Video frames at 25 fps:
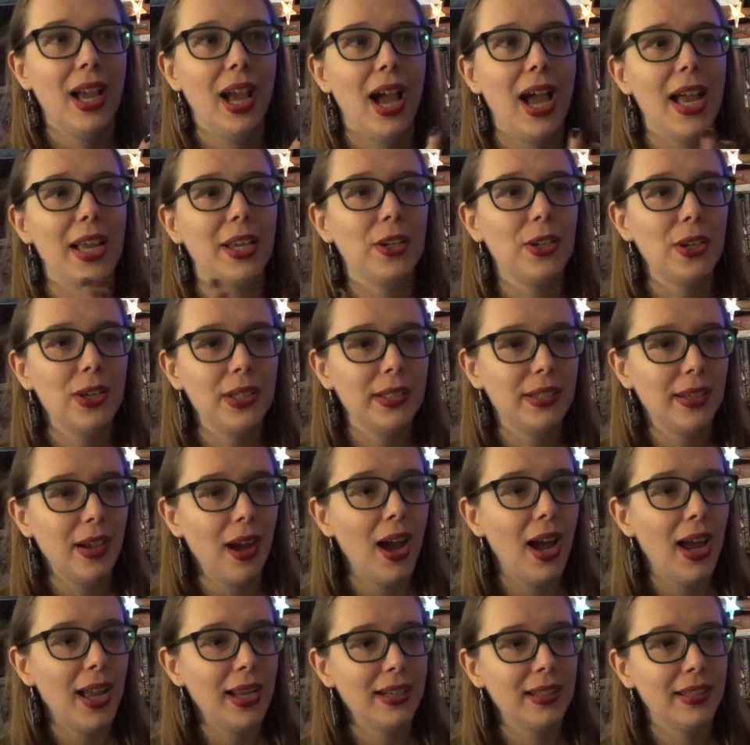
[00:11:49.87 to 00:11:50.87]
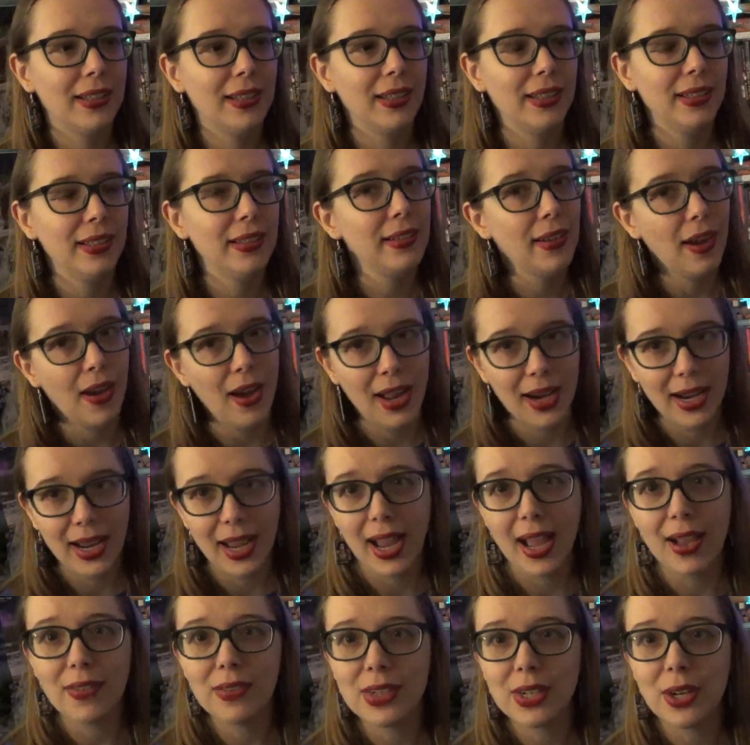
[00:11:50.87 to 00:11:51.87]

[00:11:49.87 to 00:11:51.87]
I could not have